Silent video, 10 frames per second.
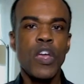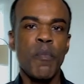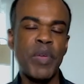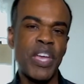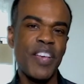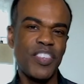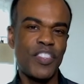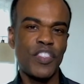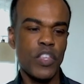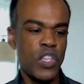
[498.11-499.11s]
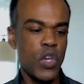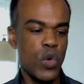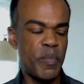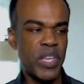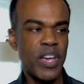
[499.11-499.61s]
because it's, you know,
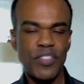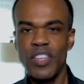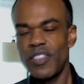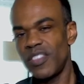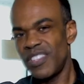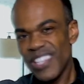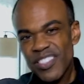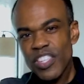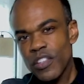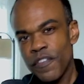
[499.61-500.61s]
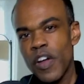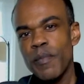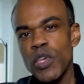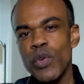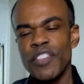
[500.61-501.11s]
because it's distant from
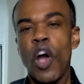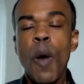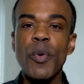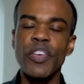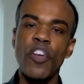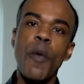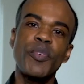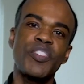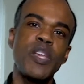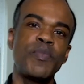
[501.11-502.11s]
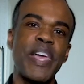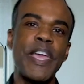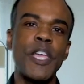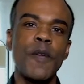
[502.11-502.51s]
you, it almost seems like,